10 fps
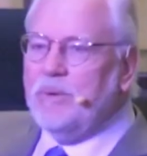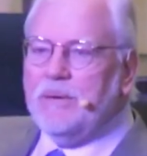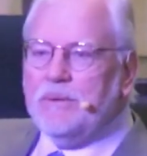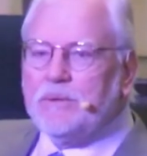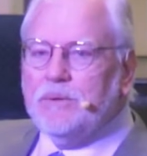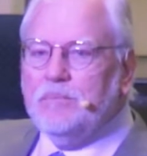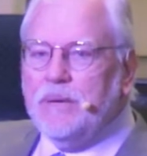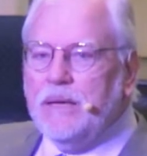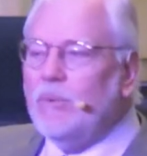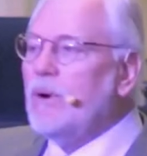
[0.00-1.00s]
with me
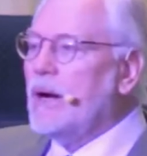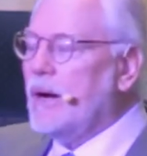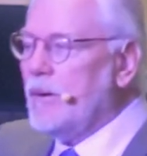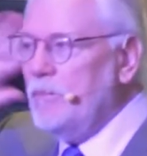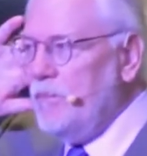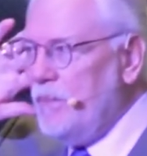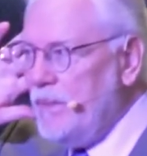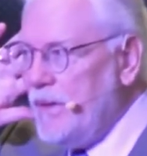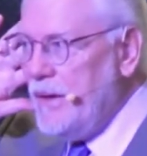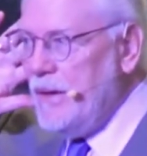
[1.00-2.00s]
where?
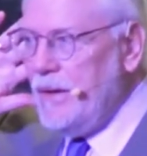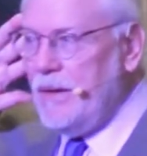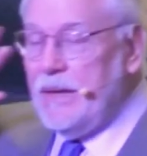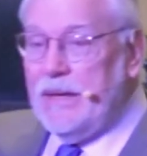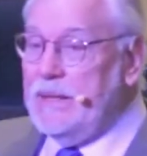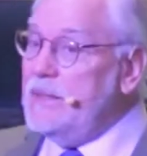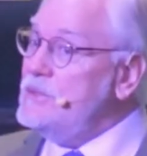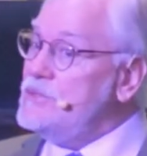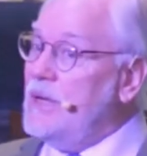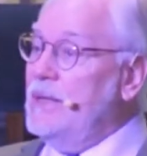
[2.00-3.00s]
He didn't
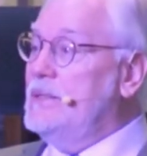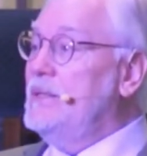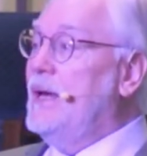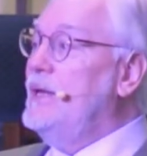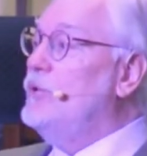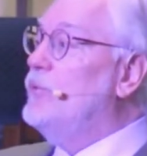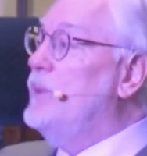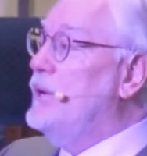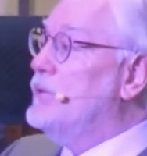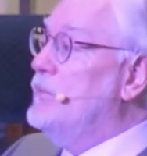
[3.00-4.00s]
say, Today you will be
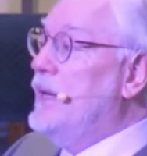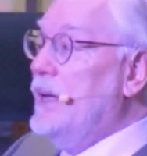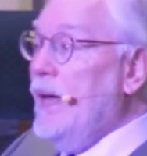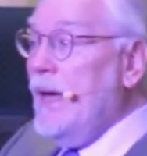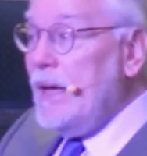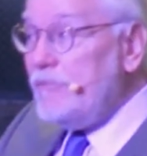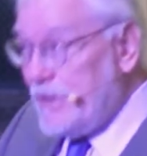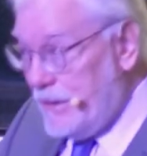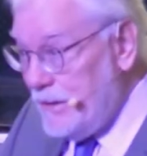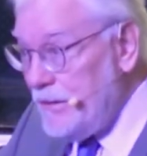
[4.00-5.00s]
with me in
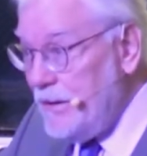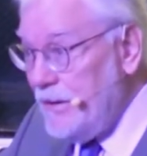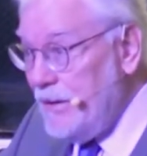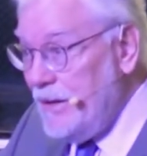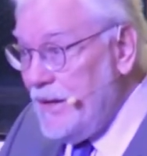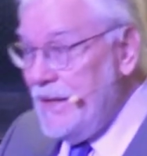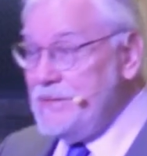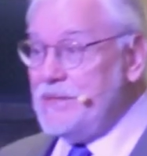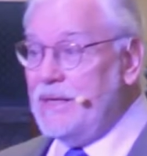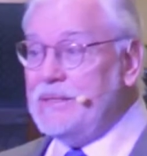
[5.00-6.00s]
heaven. He
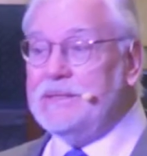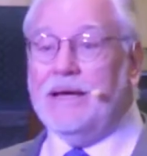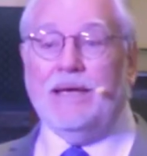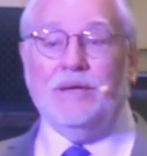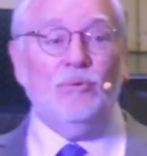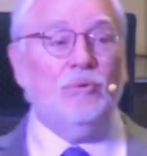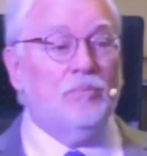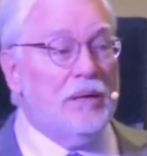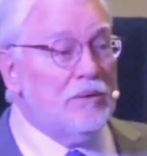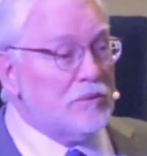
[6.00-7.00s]
said, Today you will
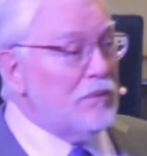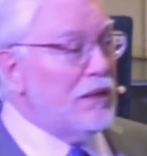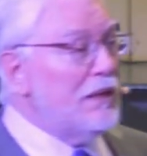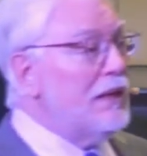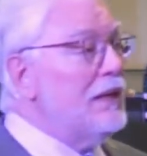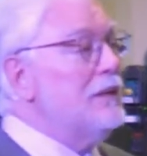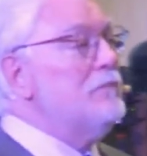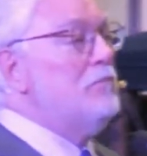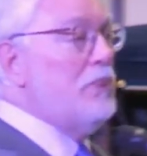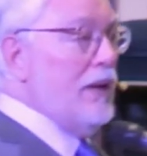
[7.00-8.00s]
be with me in
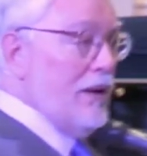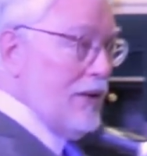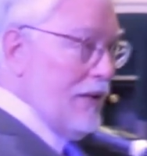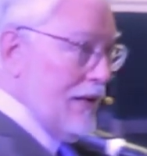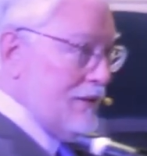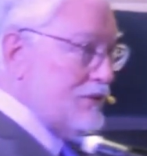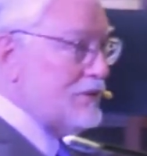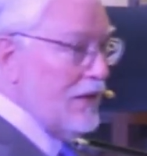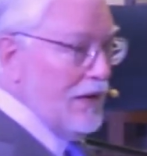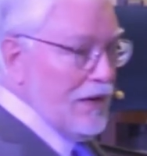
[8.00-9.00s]
paradise,
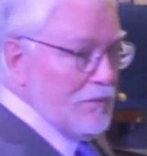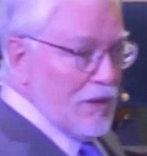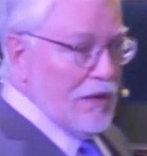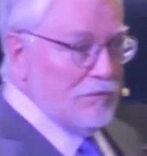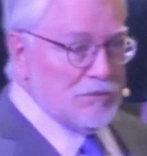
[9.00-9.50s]
Abraham's